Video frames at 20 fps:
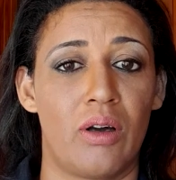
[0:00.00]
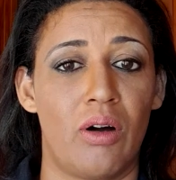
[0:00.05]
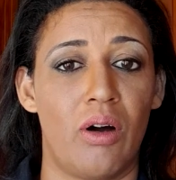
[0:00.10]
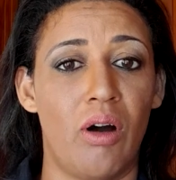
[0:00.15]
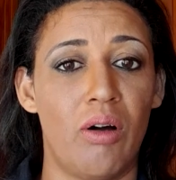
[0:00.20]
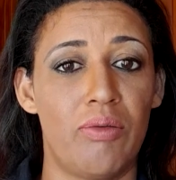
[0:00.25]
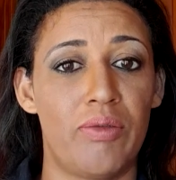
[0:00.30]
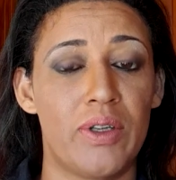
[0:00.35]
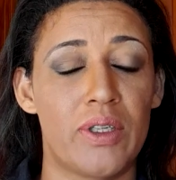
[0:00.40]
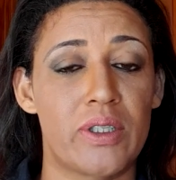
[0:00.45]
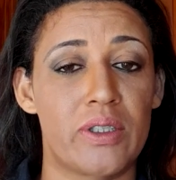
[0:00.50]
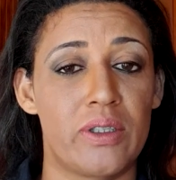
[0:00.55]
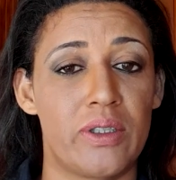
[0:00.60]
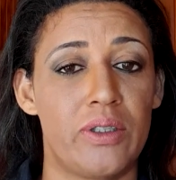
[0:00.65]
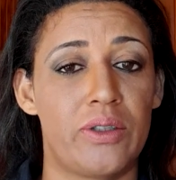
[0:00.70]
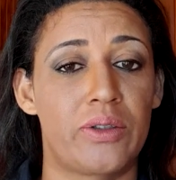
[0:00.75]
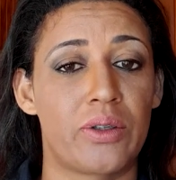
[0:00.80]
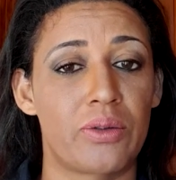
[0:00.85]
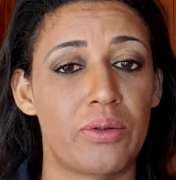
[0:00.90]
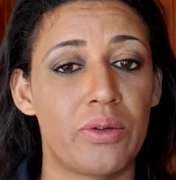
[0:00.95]
obviously
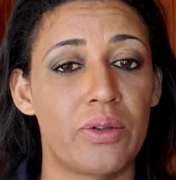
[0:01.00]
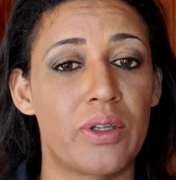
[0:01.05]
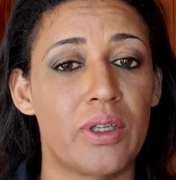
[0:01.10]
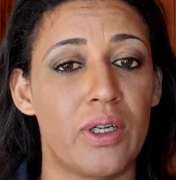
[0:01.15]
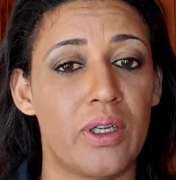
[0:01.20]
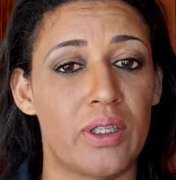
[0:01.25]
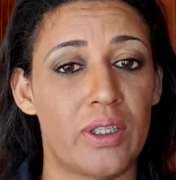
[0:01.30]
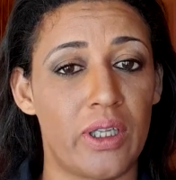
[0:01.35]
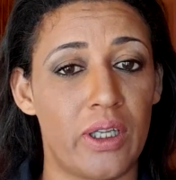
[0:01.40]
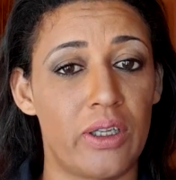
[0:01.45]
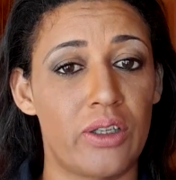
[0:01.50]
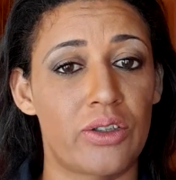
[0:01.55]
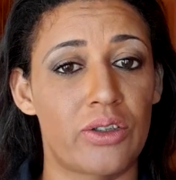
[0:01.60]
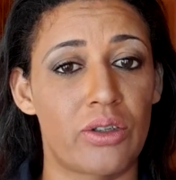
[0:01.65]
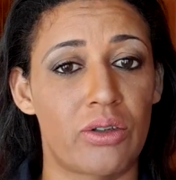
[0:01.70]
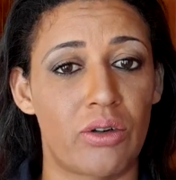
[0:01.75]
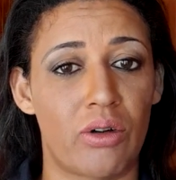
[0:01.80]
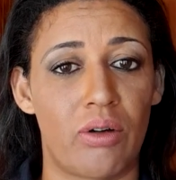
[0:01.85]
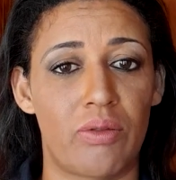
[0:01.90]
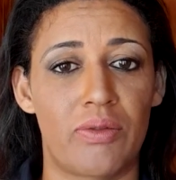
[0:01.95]
drew the
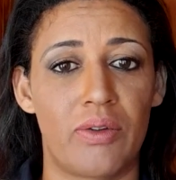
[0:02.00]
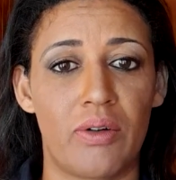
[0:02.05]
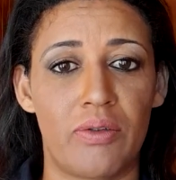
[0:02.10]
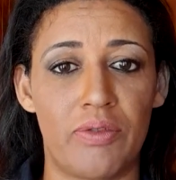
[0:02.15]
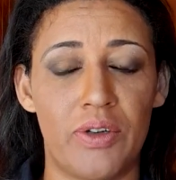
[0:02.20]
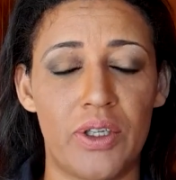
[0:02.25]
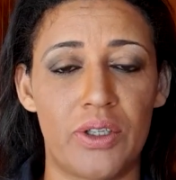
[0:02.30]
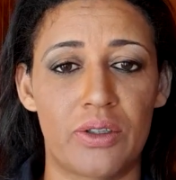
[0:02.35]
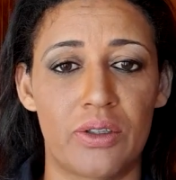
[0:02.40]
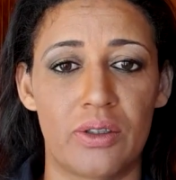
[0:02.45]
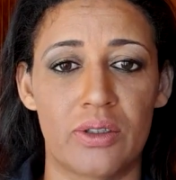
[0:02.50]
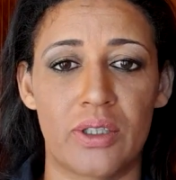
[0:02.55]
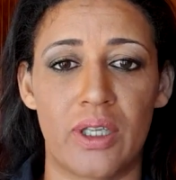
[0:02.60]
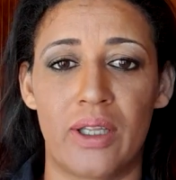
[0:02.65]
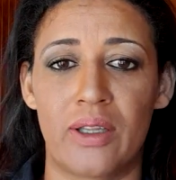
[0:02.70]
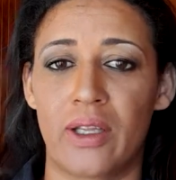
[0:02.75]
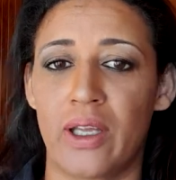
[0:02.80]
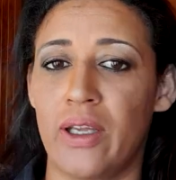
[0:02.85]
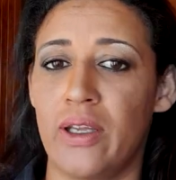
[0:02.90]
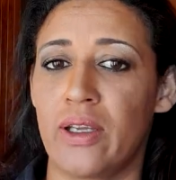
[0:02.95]
attention of the officials,
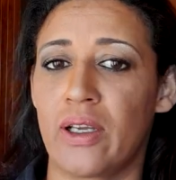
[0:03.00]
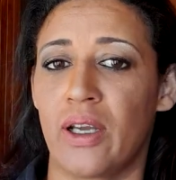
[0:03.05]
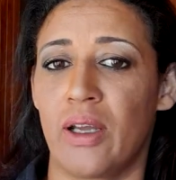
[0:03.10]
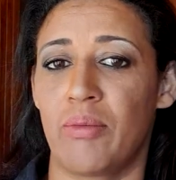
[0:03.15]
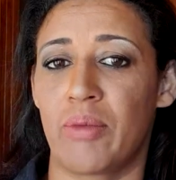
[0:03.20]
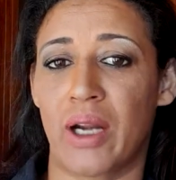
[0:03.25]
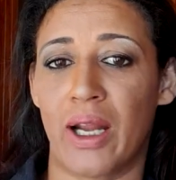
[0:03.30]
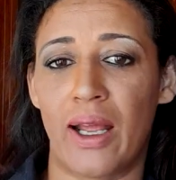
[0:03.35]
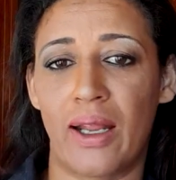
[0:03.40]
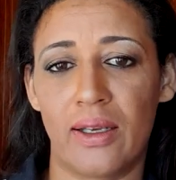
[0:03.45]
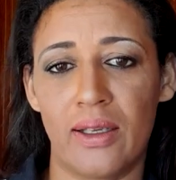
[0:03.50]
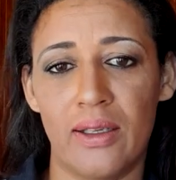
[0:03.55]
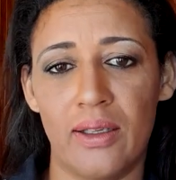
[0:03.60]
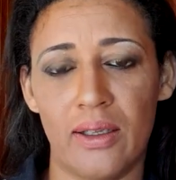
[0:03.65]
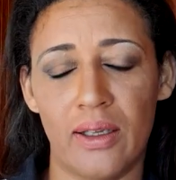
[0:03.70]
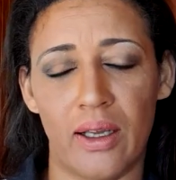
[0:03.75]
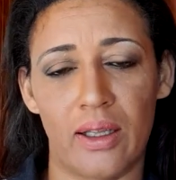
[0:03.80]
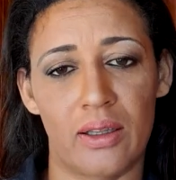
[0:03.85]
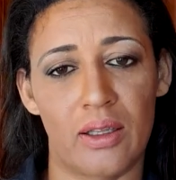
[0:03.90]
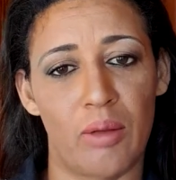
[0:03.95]
and they came
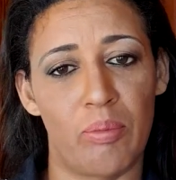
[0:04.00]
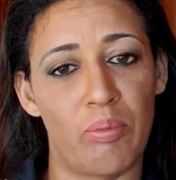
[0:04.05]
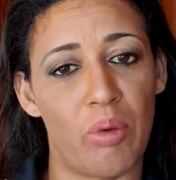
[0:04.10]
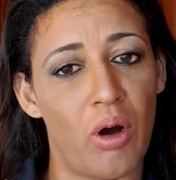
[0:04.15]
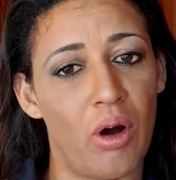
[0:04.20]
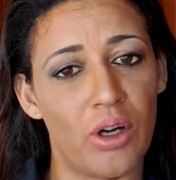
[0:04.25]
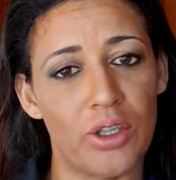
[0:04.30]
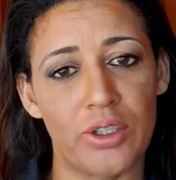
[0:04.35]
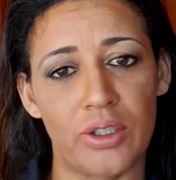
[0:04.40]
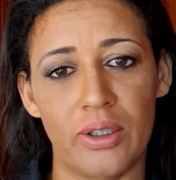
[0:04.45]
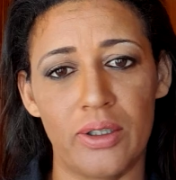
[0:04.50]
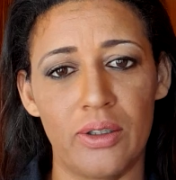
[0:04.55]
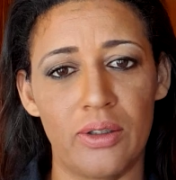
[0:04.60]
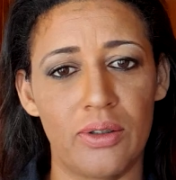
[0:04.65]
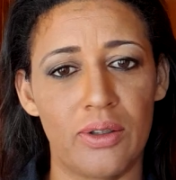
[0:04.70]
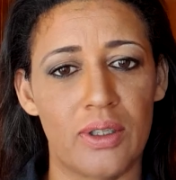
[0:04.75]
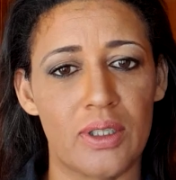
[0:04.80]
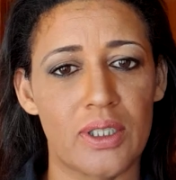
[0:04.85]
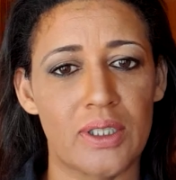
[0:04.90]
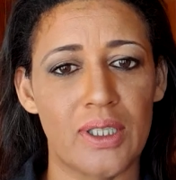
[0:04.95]
running and they barged
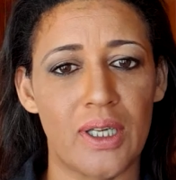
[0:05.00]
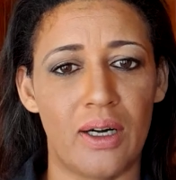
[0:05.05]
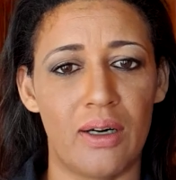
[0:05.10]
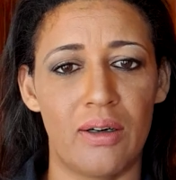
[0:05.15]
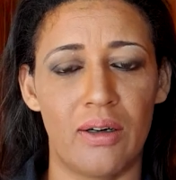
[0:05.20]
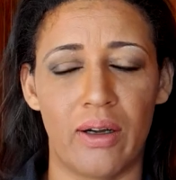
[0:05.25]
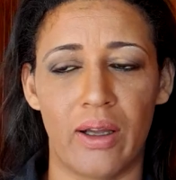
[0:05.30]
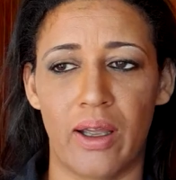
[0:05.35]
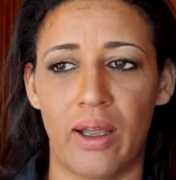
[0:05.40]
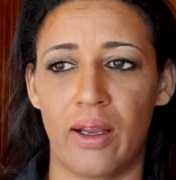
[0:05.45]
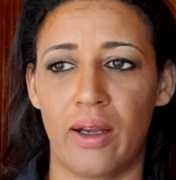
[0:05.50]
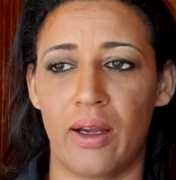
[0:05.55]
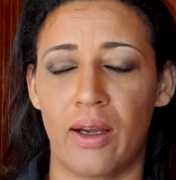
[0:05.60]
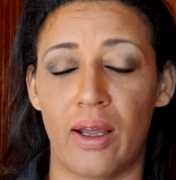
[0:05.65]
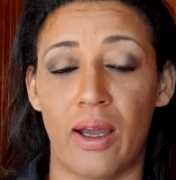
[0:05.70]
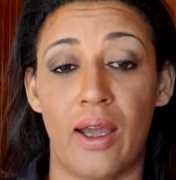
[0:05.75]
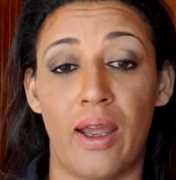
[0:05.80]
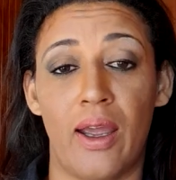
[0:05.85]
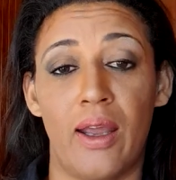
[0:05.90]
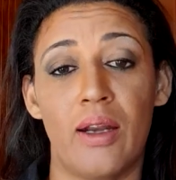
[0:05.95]
into the cell, and
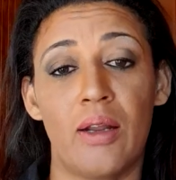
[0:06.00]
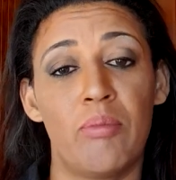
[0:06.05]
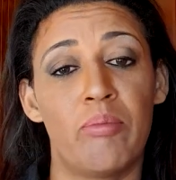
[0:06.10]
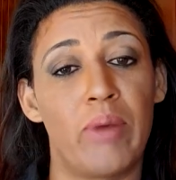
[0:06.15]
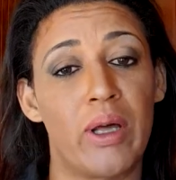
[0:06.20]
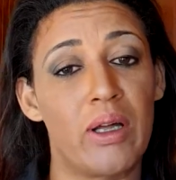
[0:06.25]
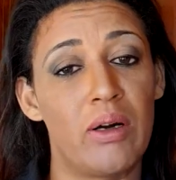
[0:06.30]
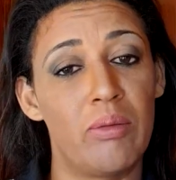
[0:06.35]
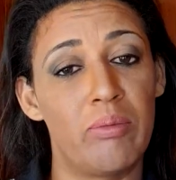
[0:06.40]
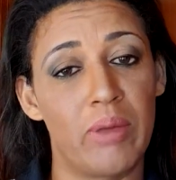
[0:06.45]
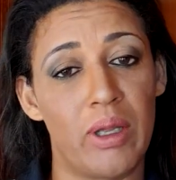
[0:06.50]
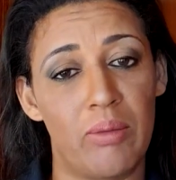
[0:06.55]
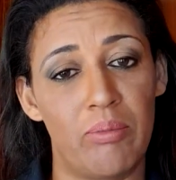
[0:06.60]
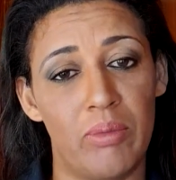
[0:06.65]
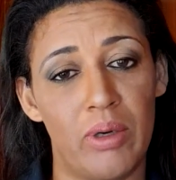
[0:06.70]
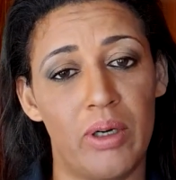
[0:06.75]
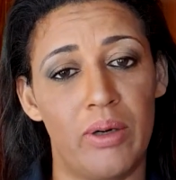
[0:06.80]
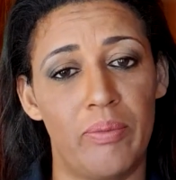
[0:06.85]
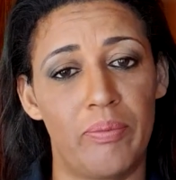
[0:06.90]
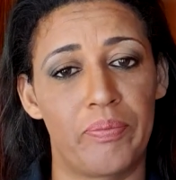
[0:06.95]
I had a male
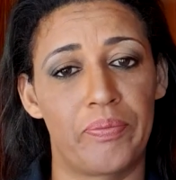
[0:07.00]
member